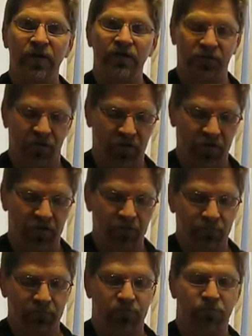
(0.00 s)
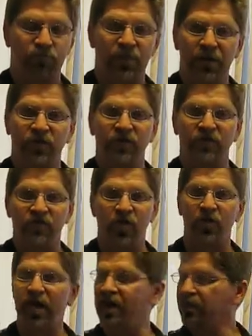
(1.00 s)
so you can be able to
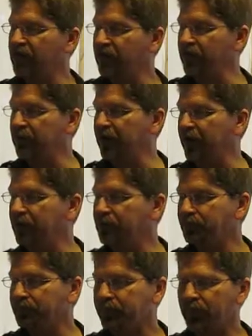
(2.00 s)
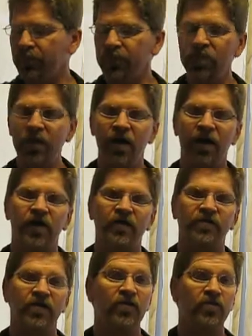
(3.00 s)
show that to them there.
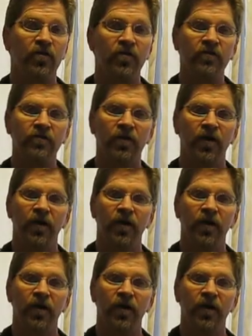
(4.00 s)
Sea turtles,